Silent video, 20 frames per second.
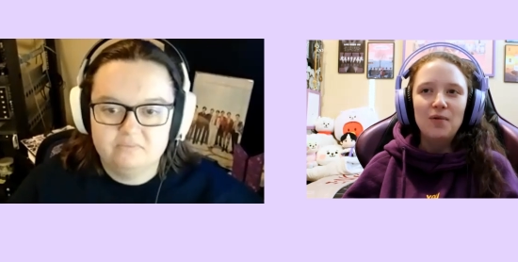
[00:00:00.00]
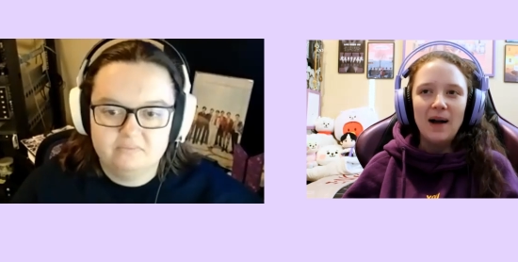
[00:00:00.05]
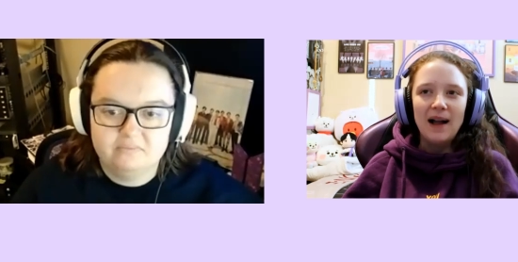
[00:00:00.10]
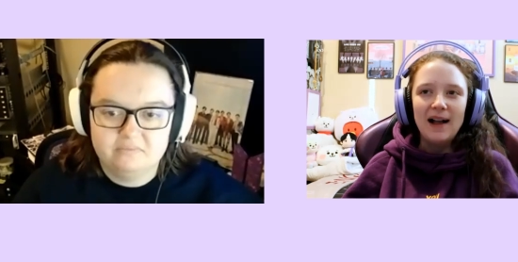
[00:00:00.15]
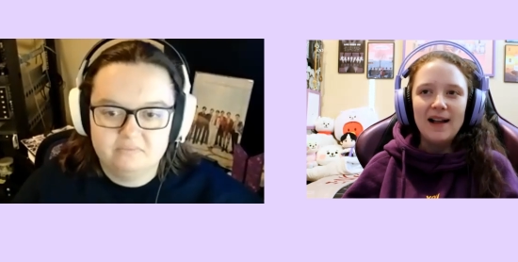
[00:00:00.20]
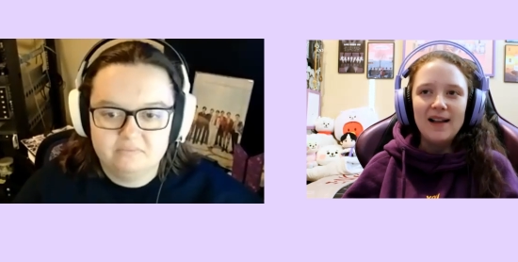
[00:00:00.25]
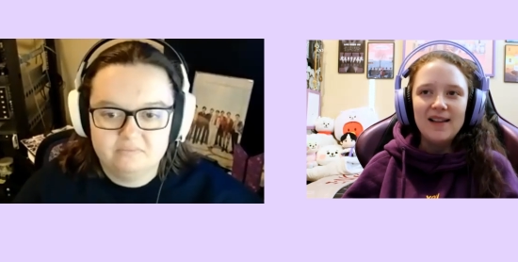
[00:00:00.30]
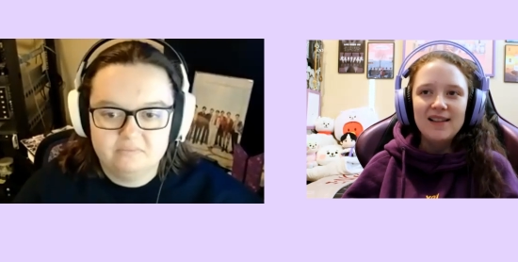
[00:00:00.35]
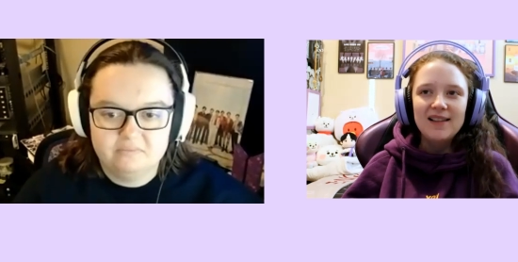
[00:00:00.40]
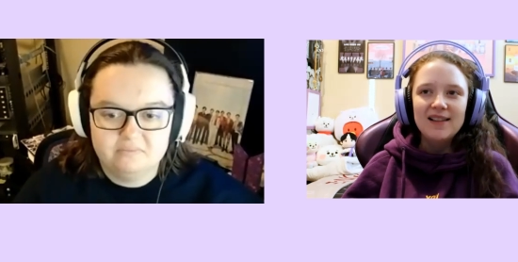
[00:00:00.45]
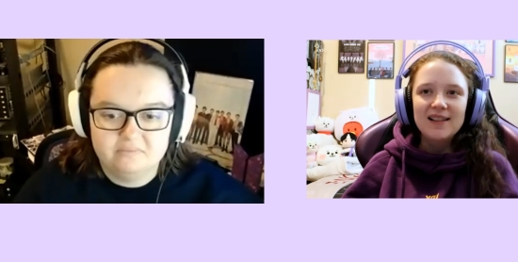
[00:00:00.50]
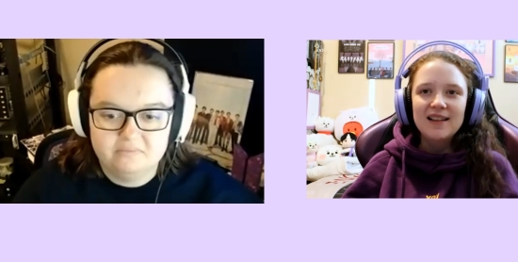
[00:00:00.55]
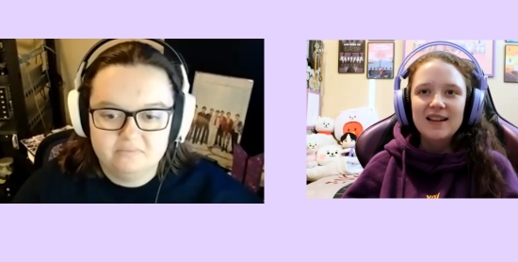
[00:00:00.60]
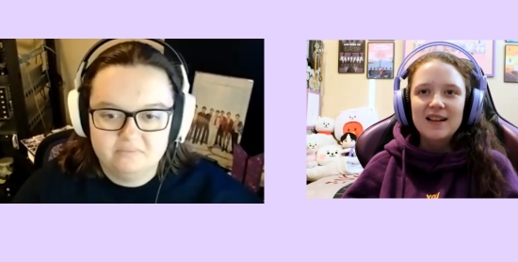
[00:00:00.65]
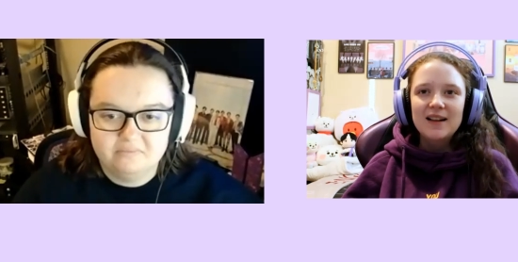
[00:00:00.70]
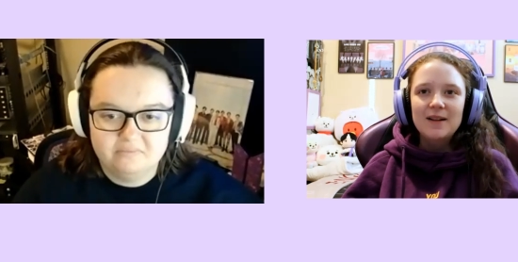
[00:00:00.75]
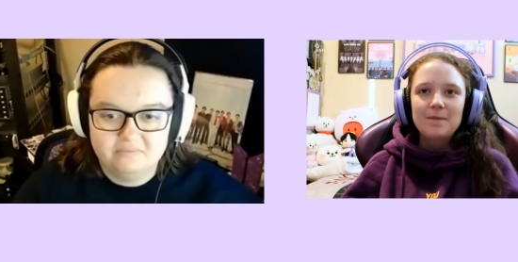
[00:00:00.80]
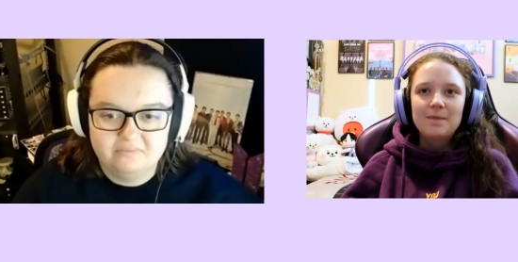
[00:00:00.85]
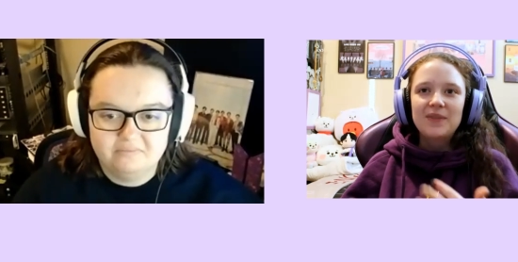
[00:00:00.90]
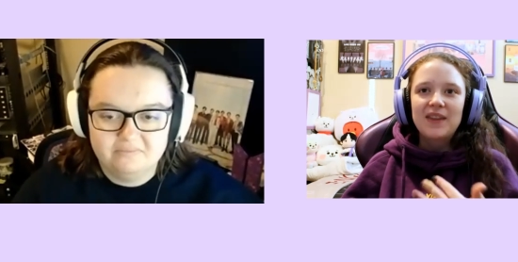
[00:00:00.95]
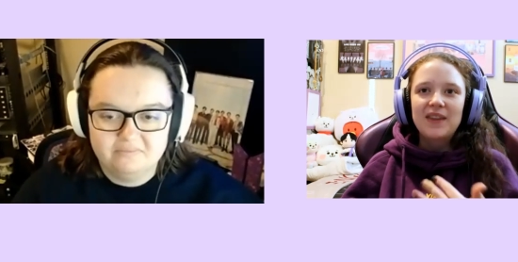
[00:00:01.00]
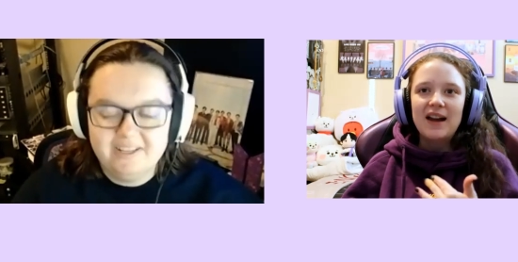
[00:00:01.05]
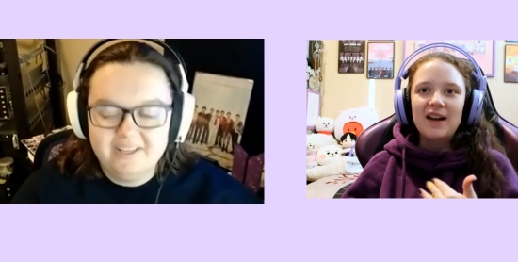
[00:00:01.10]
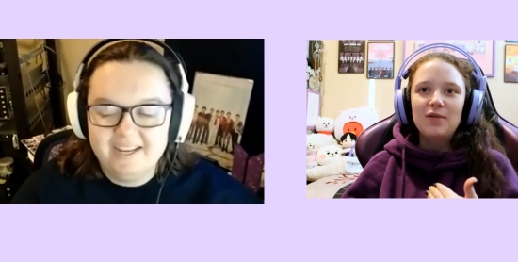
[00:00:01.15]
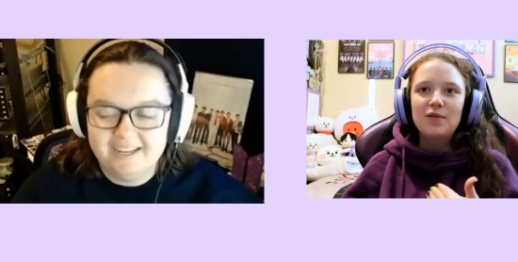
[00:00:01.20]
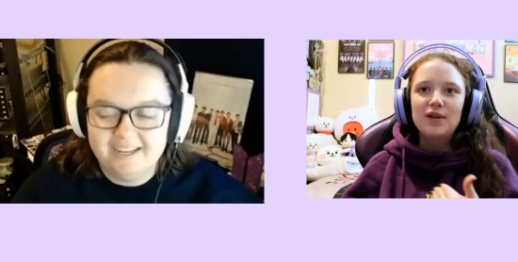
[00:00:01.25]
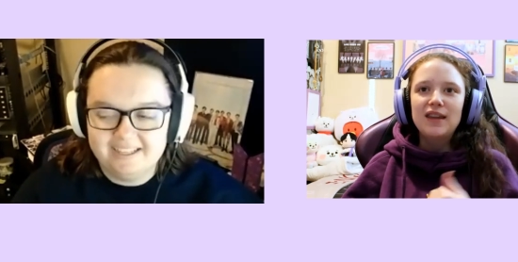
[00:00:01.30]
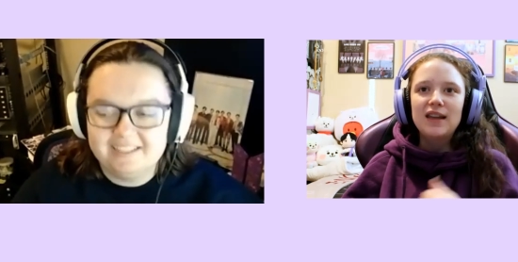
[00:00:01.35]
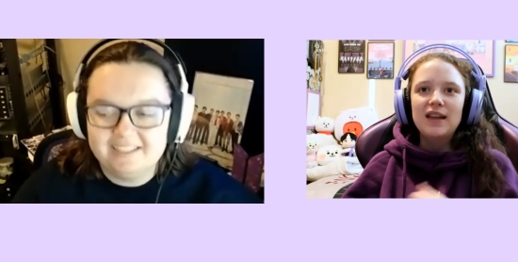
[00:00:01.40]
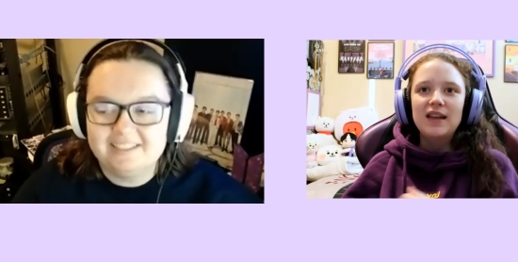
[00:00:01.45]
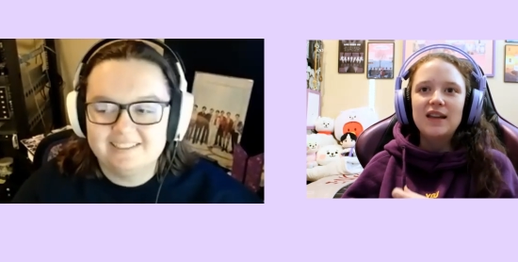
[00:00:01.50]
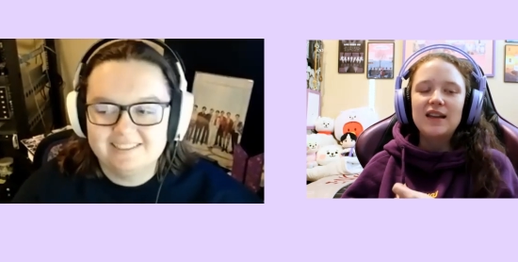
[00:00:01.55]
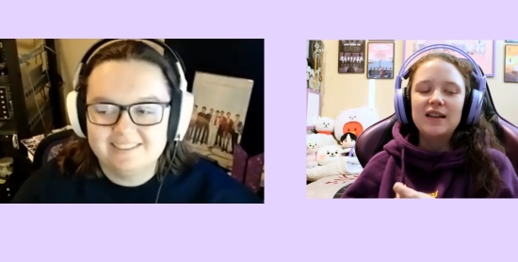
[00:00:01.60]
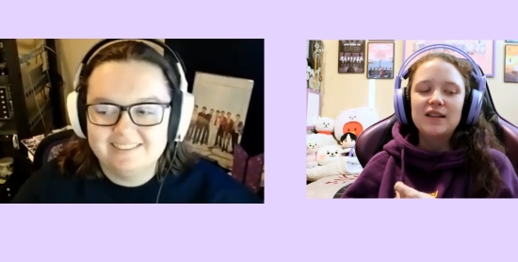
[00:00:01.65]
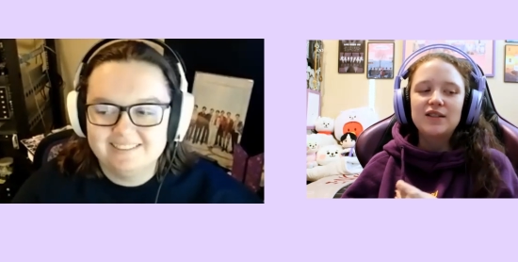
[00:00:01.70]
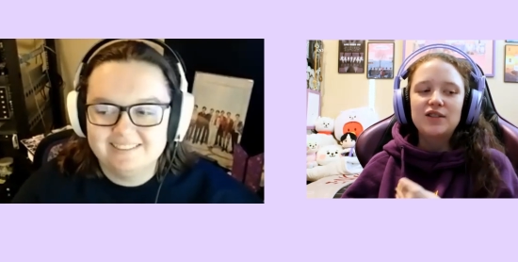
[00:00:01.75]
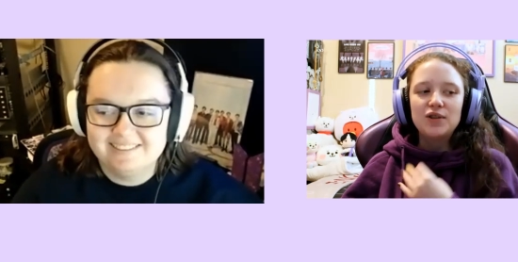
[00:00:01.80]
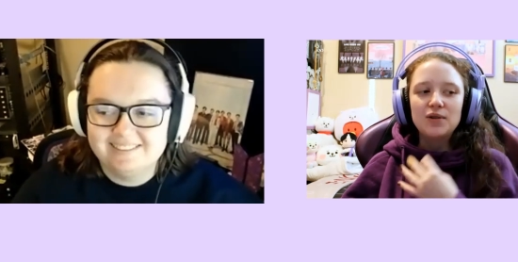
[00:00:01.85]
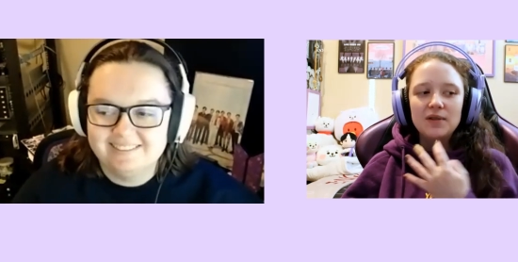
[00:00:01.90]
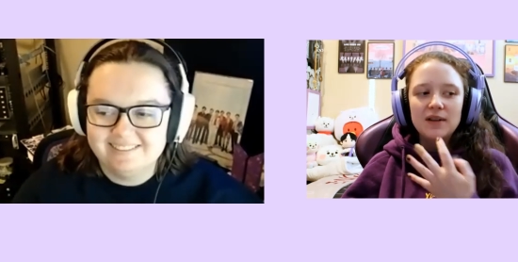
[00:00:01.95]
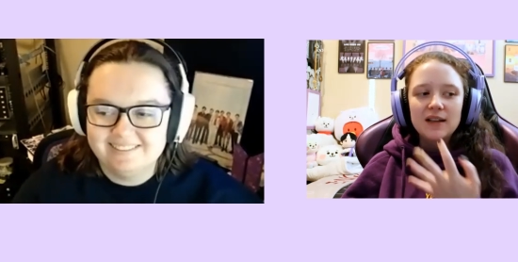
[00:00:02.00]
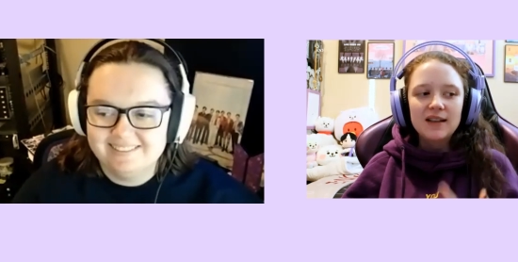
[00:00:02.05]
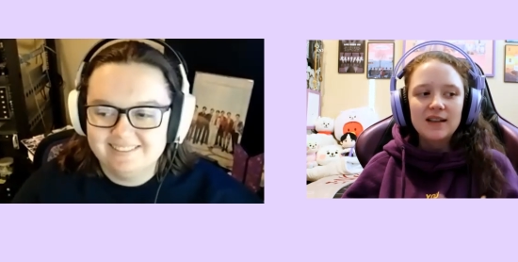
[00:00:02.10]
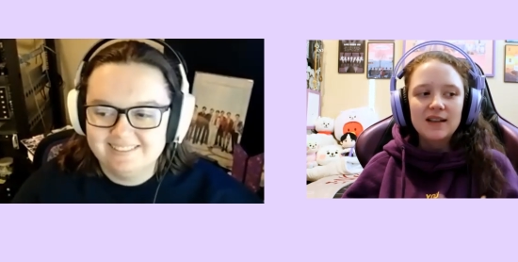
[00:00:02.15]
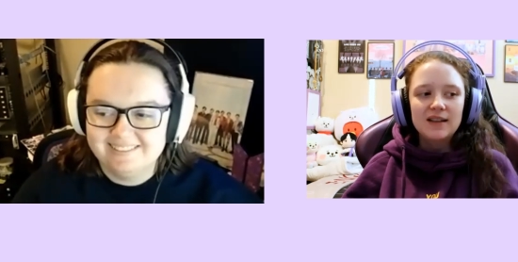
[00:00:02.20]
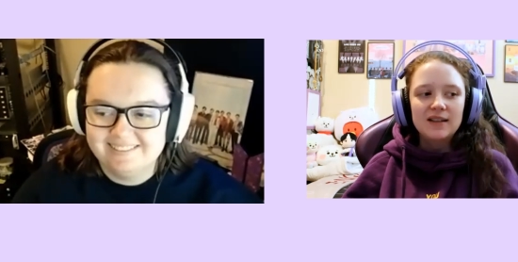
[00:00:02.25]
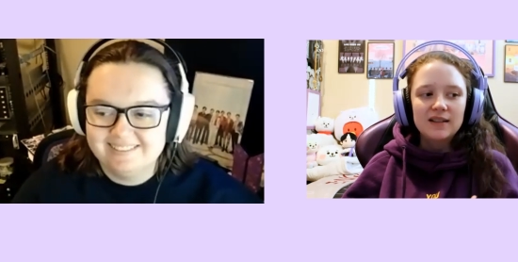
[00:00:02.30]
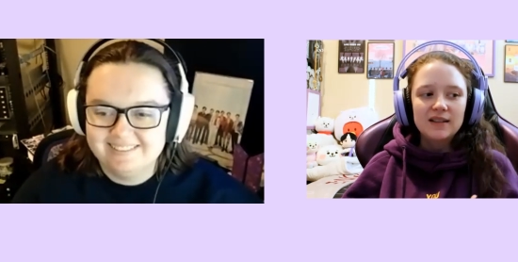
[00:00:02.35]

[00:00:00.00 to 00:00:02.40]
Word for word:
Speaker 1: well that yeah. when they do it